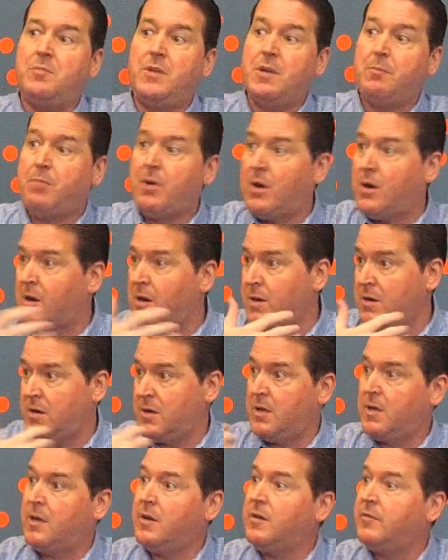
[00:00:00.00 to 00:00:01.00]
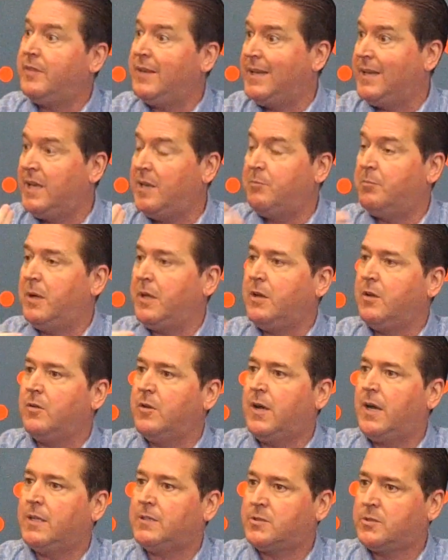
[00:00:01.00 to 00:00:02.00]
and be a part of it, but you're
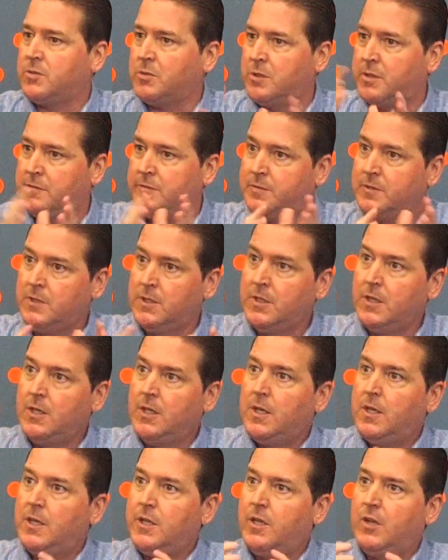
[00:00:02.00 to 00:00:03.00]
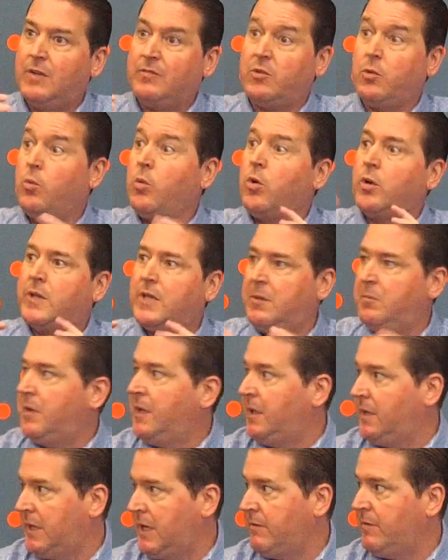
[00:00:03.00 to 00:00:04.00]
not you don't have to work them
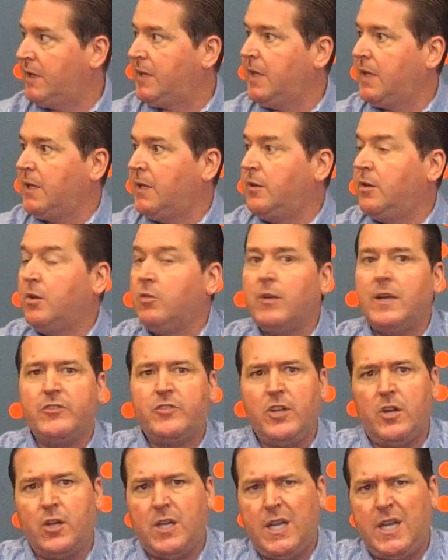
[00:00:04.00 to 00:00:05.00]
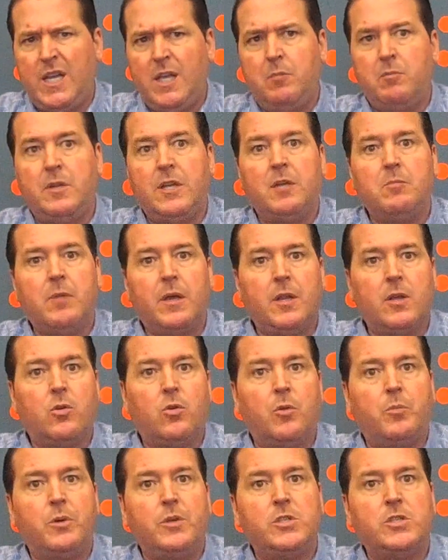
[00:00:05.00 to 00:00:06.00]
into everything you do, right? So you don't get hemmed in by the
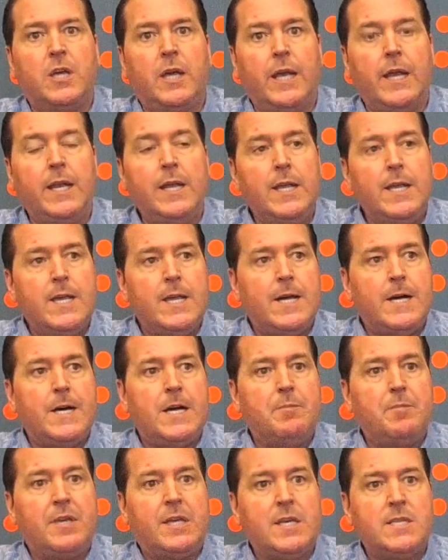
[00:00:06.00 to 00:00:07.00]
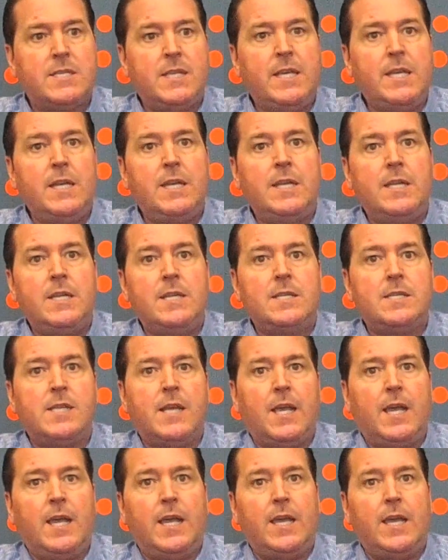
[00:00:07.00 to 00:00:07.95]
corporate giant. Because it is